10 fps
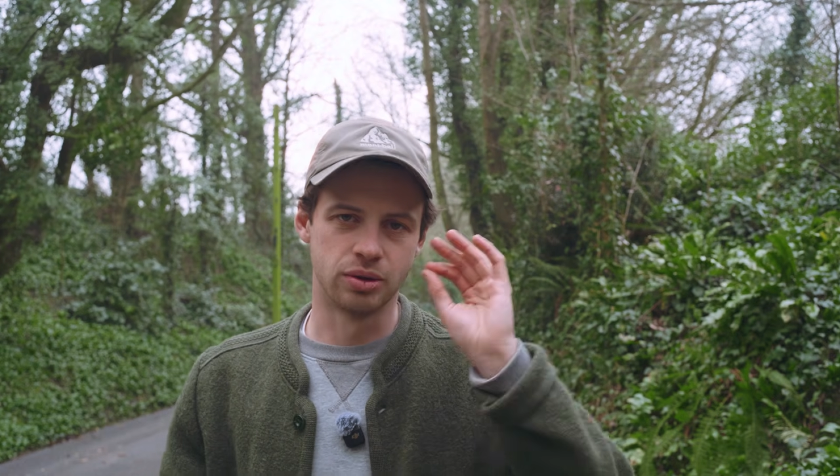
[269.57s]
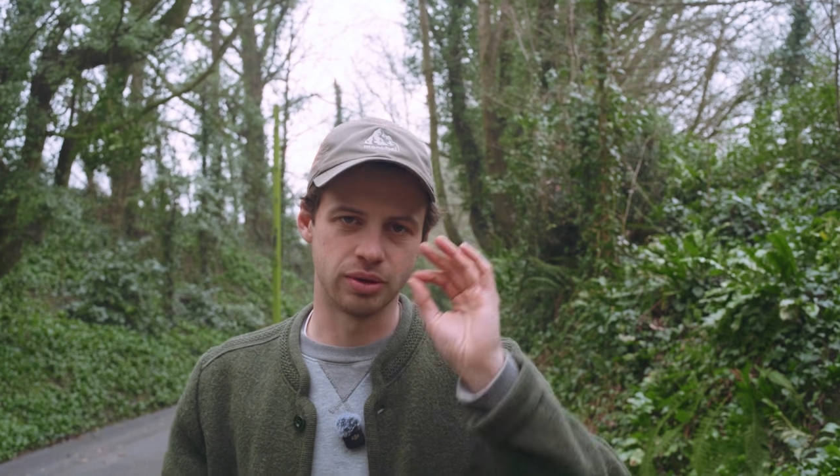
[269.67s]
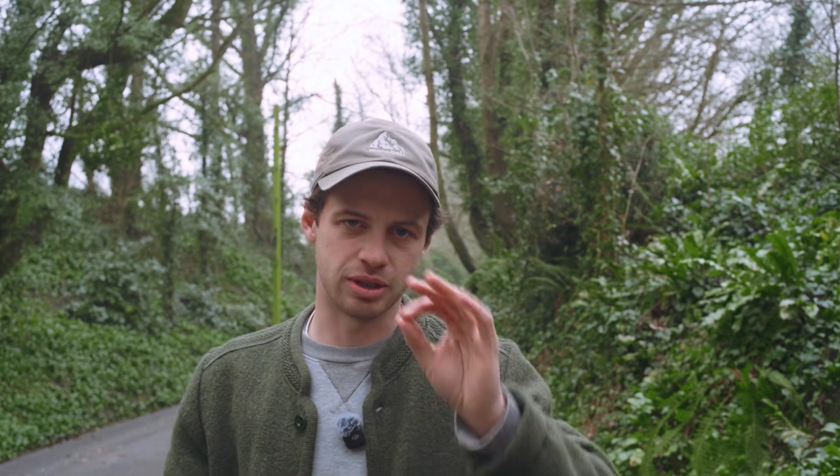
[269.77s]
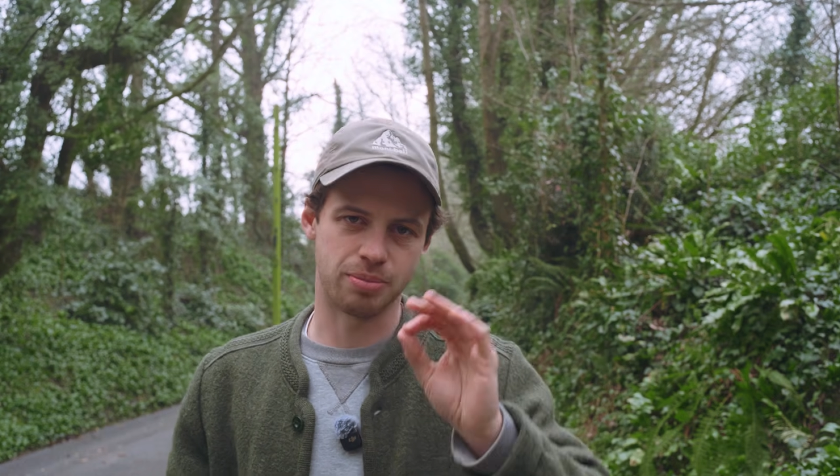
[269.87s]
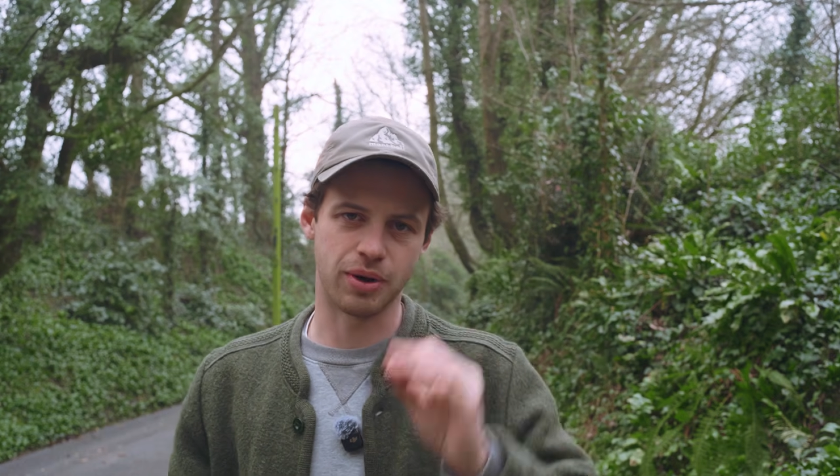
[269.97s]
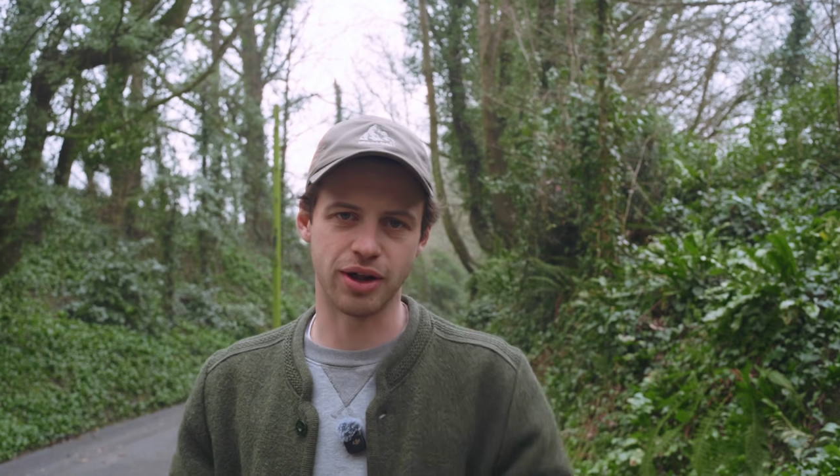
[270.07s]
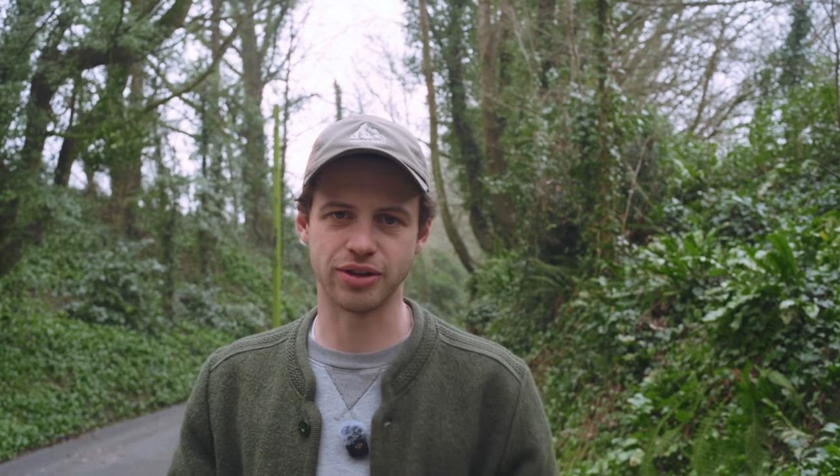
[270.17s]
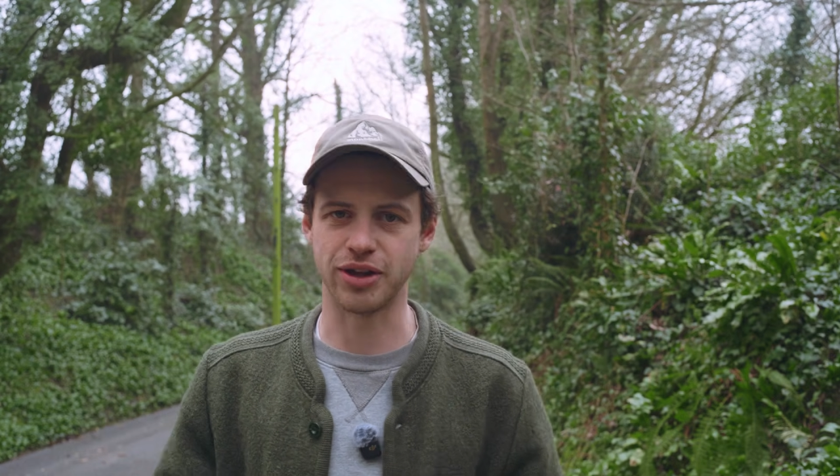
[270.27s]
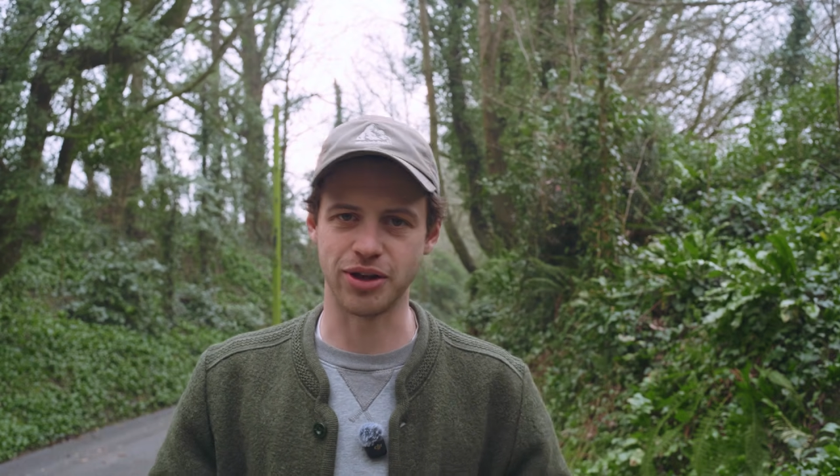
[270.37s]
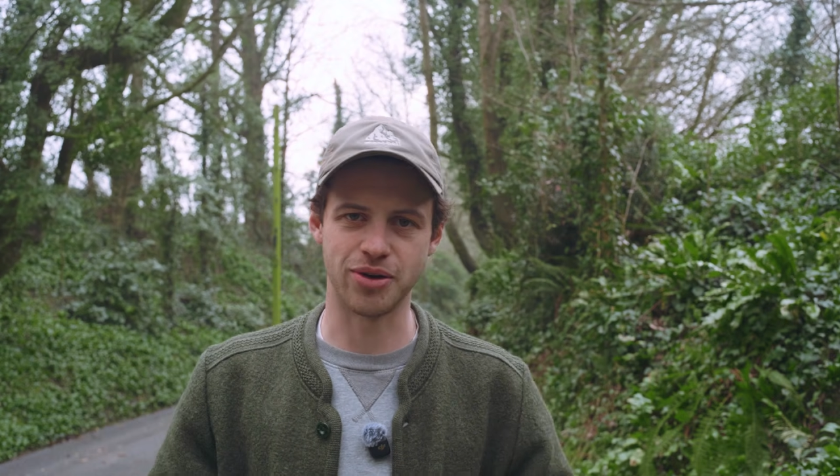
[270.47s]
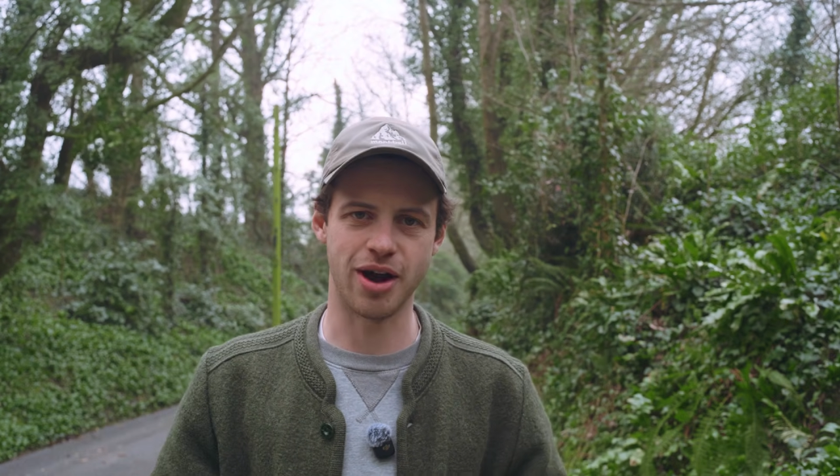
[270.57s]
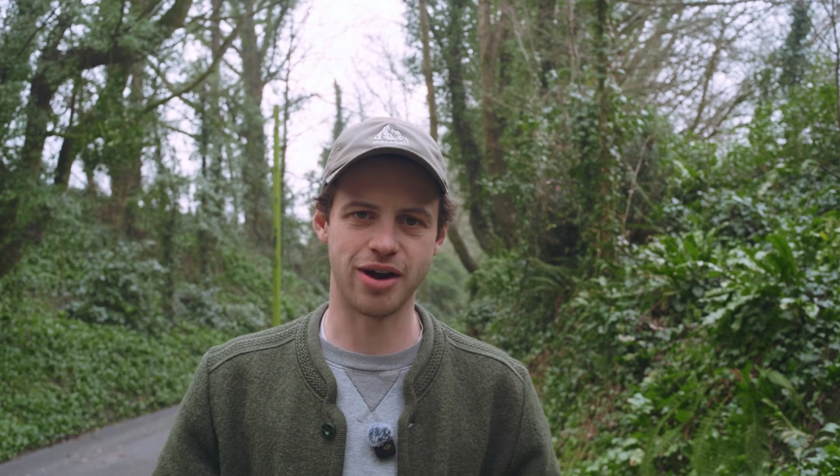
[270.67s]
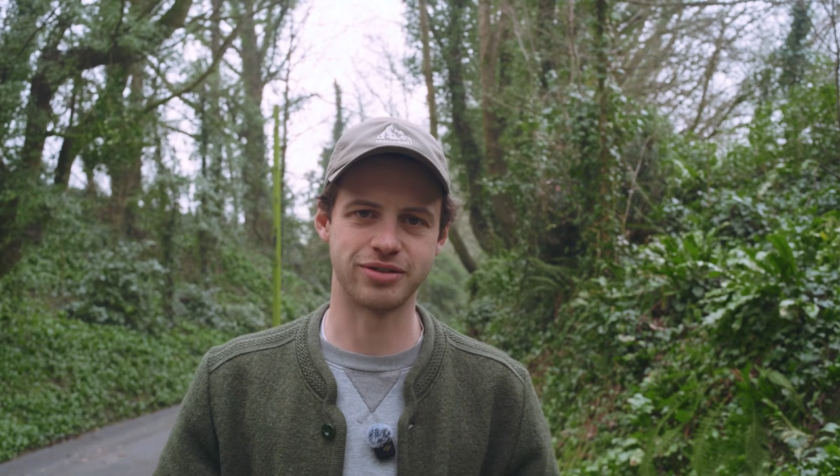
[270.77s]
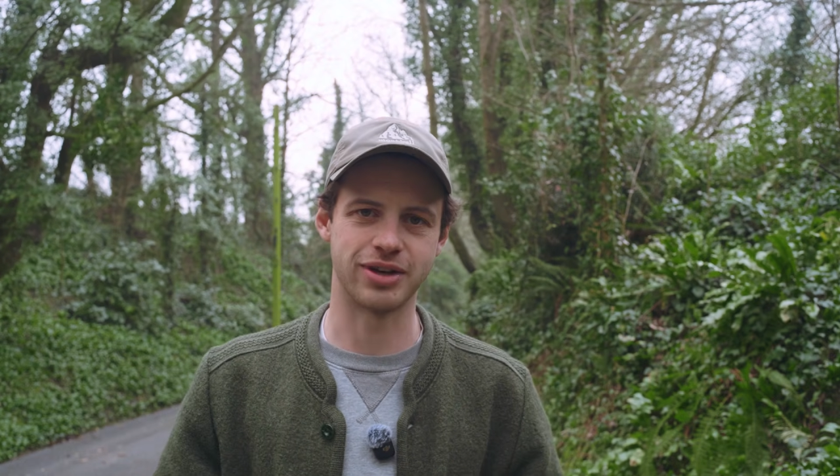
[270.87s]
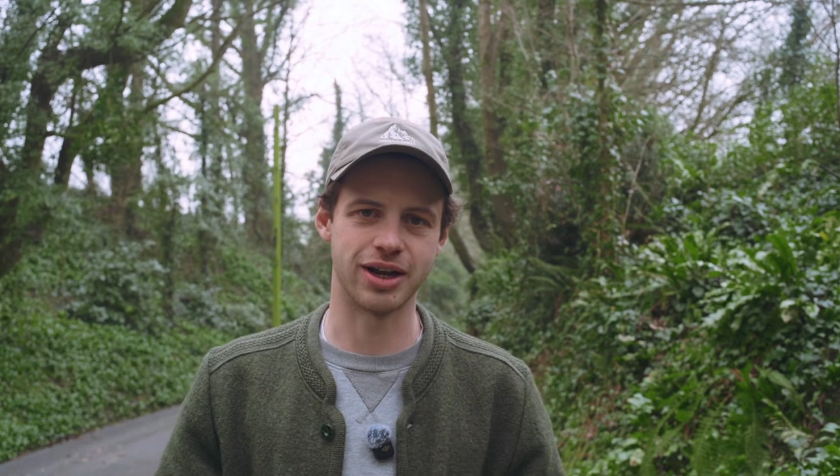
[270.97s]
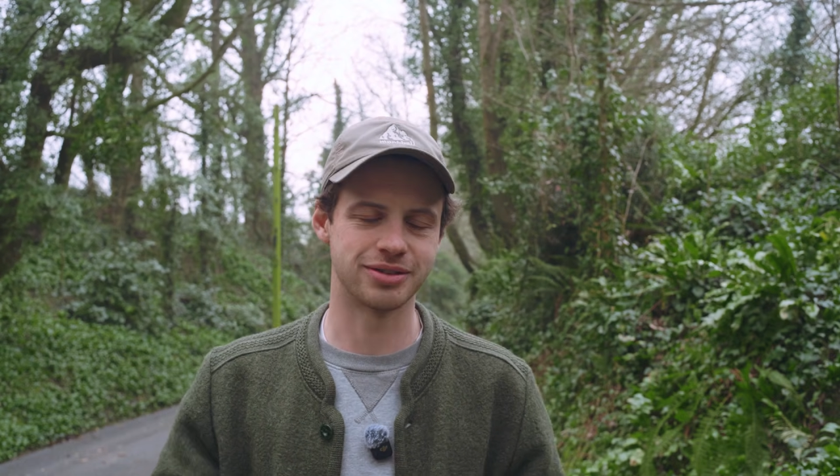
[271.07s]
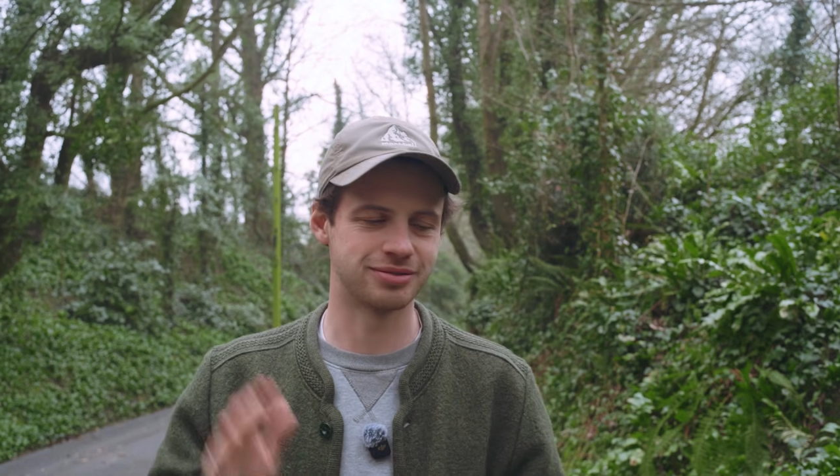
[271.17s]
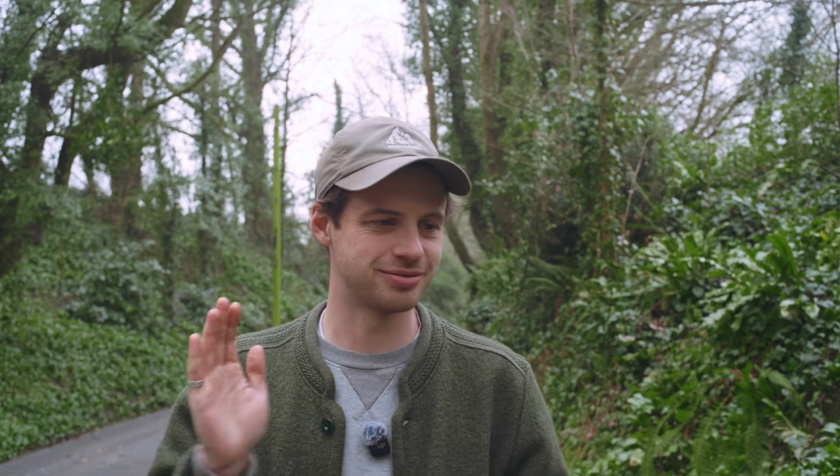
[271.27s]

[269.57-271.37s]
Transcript: with the plant that you're after.